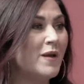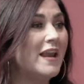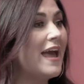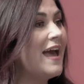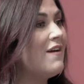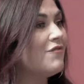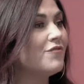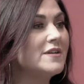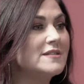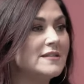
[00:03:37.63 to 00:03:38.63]
But
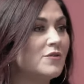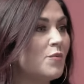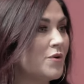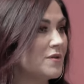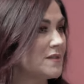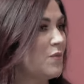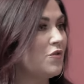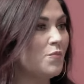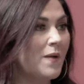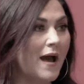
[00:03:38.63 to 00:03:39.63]
every single person,
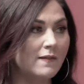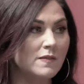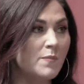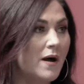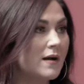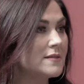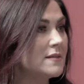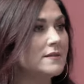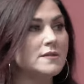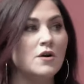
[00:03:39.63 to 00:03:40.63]
whether you pack the
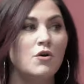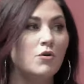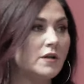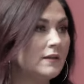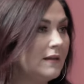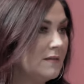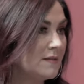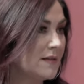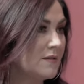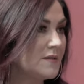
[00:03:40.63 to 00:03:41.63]
boxes or you lead the
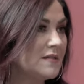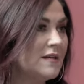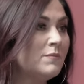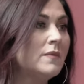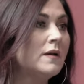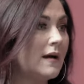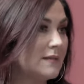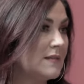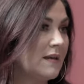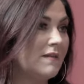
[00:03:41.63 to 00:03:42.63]
sales team, got
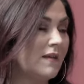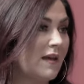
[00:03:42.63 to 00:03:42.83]
skin in the